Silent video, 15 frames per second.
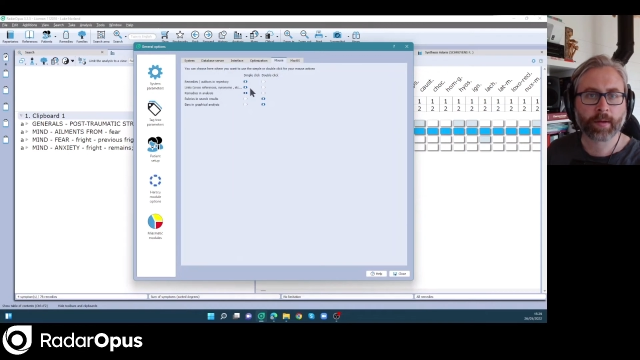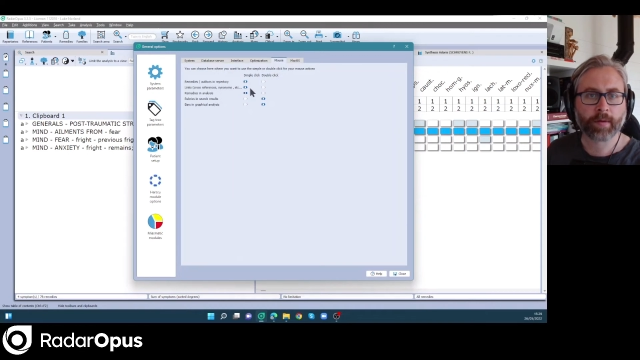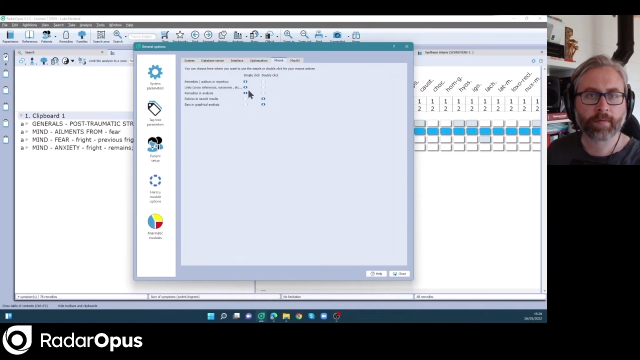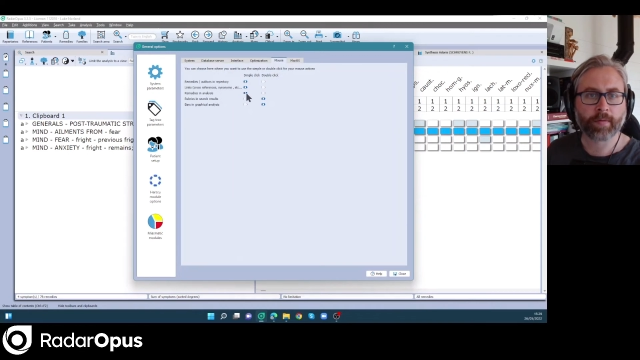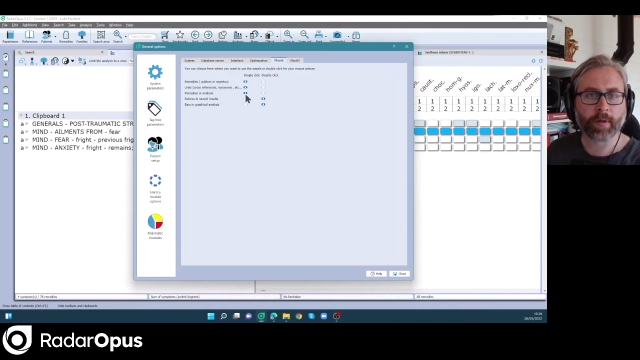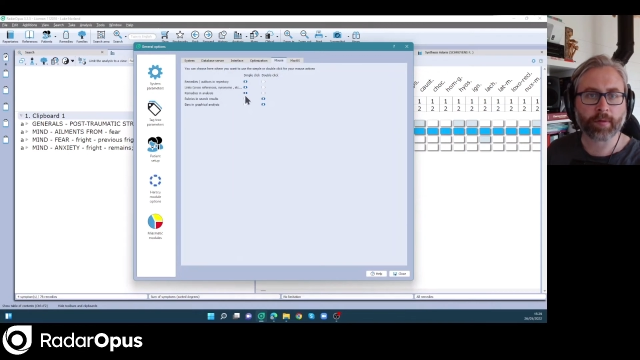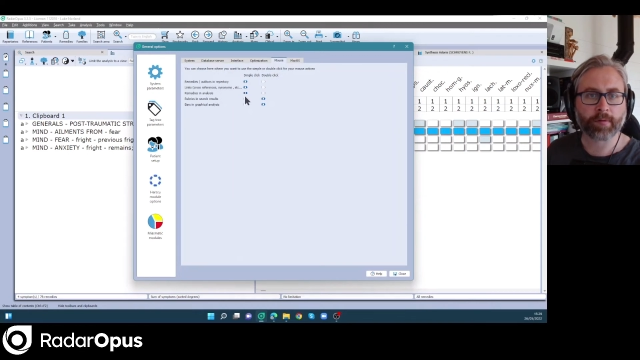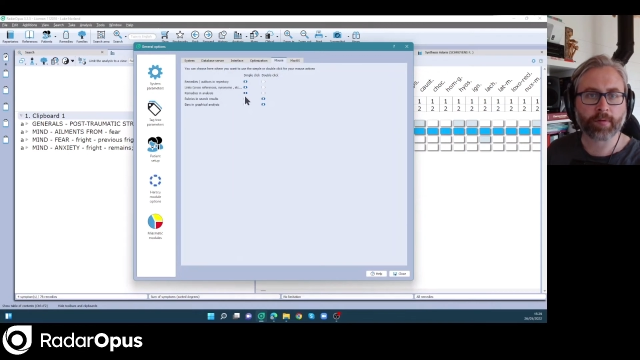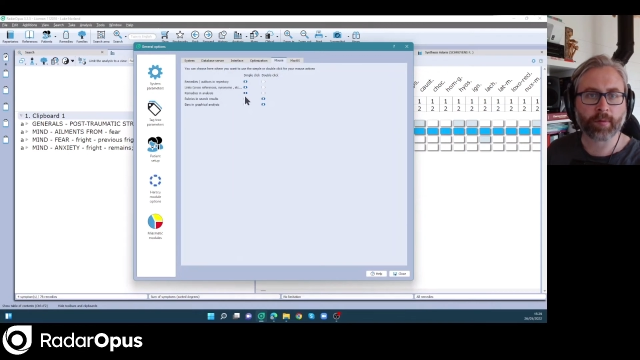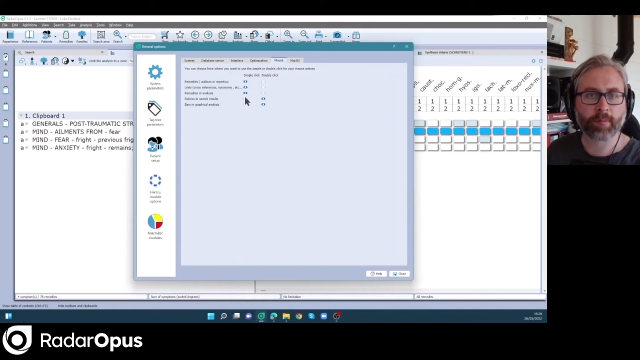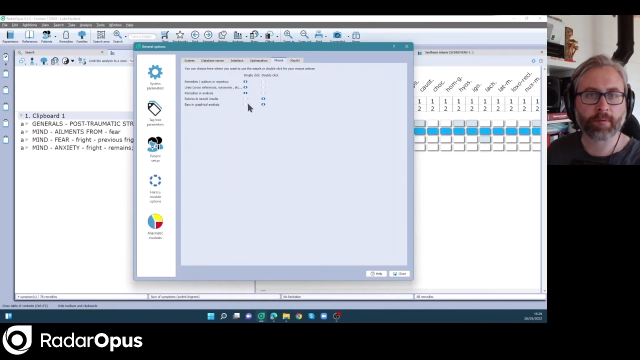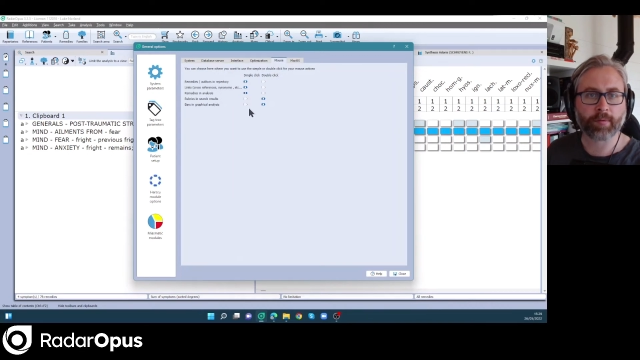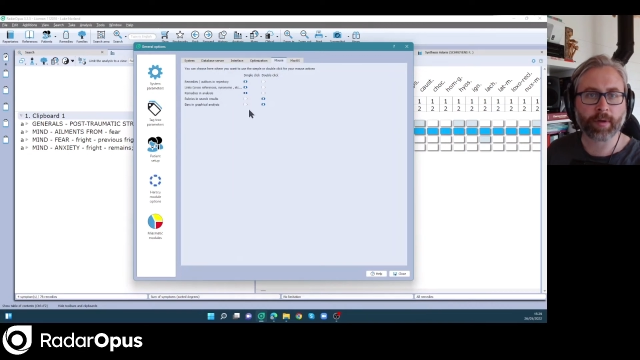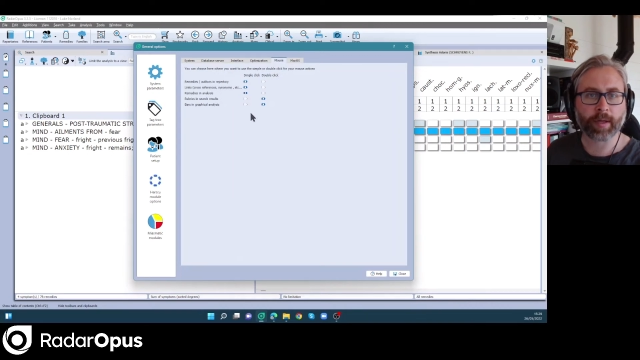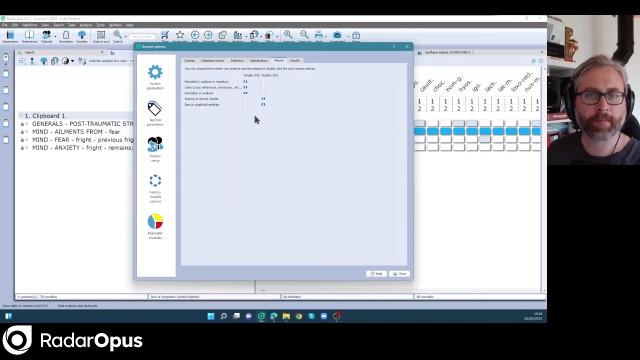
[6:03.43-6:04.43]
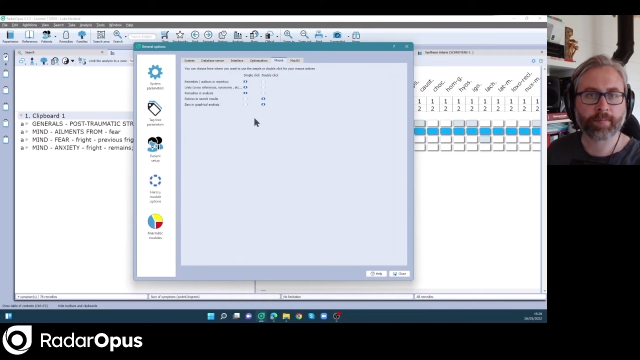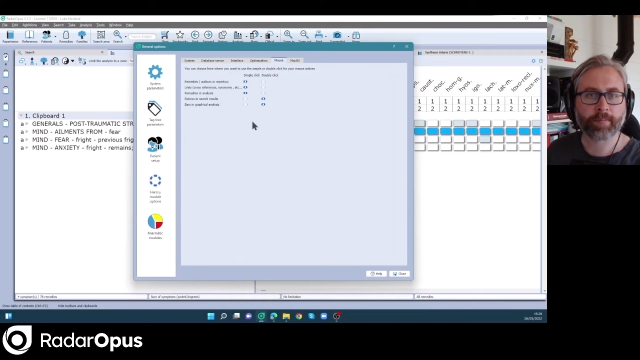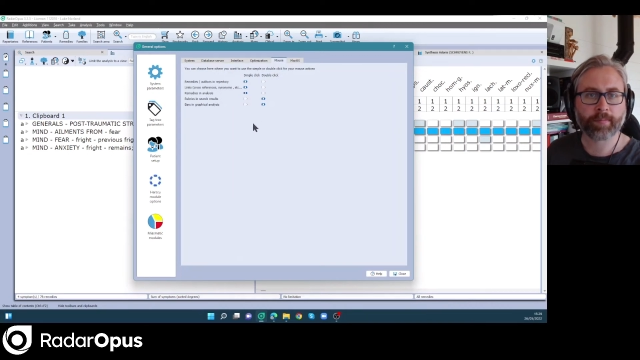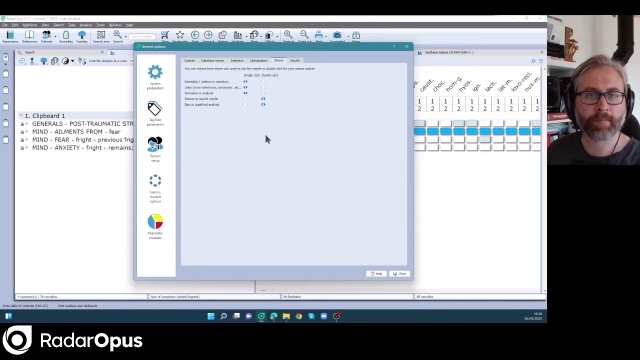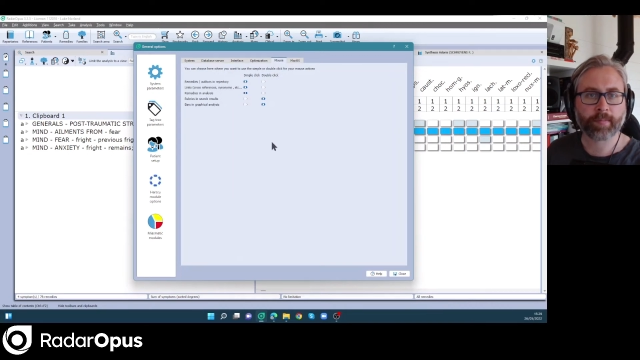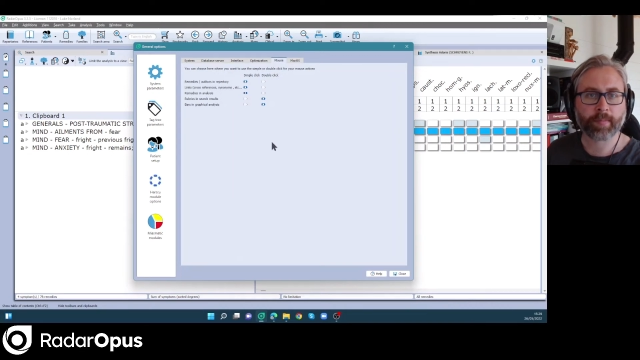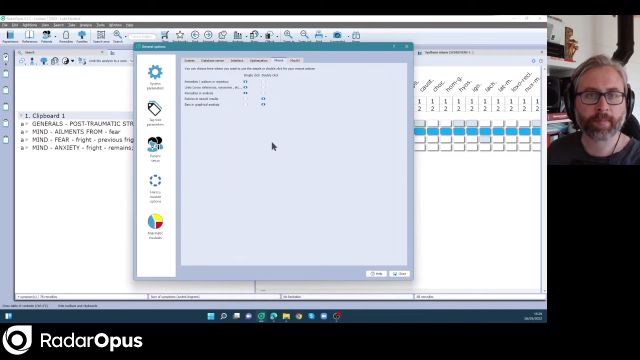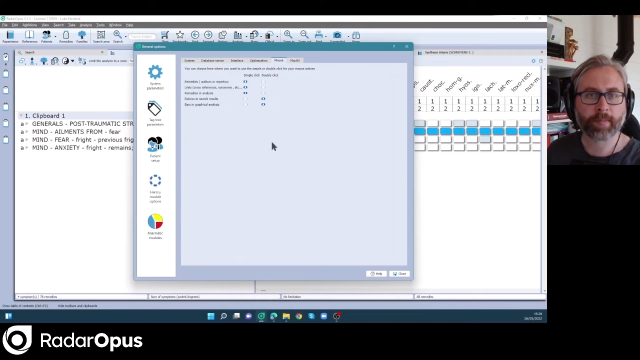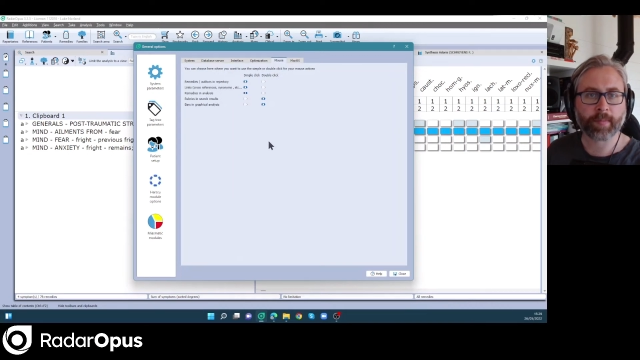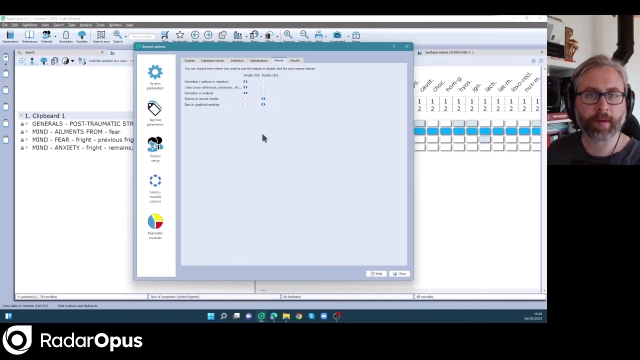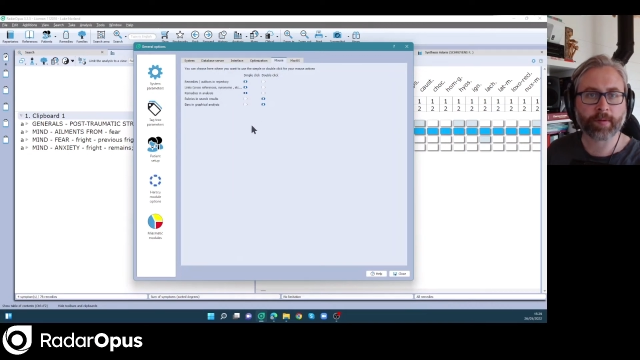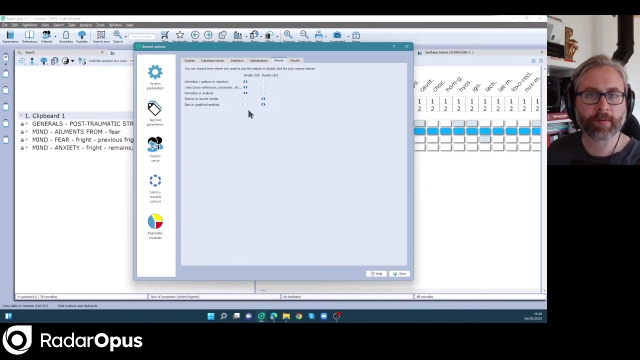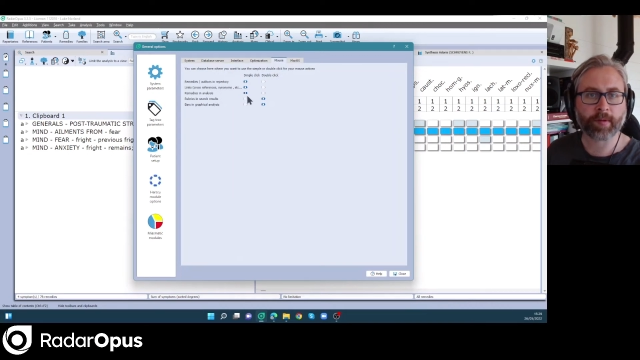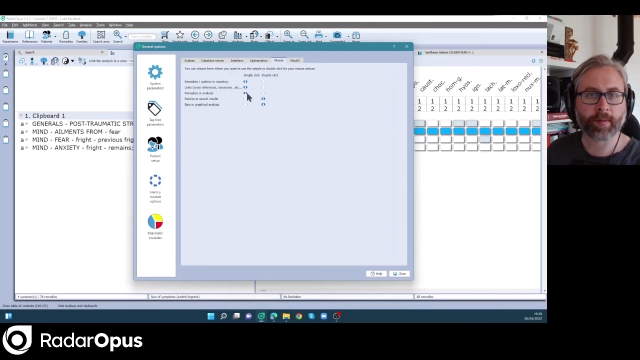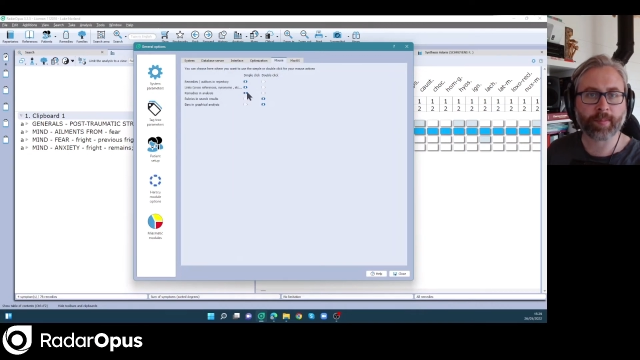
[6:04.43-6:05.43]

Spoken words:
those top three, those are the